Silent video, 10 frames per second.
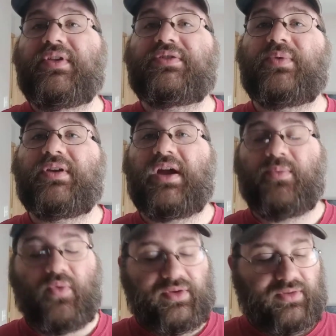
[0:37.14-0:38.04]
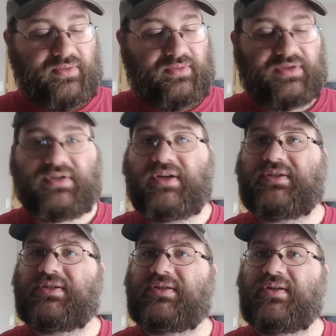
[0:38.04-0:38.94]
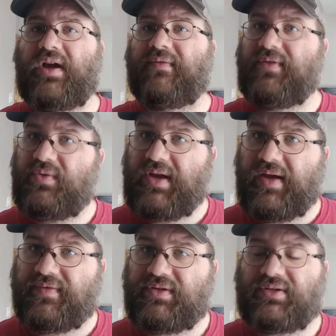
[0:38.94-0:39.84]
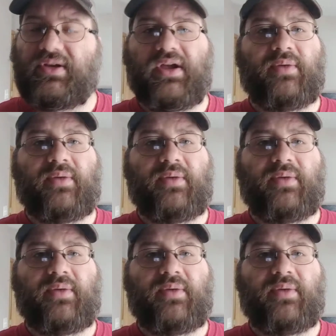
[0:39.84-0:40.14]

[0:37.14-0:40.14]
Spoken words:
This week, I'm going to discuss a few deaths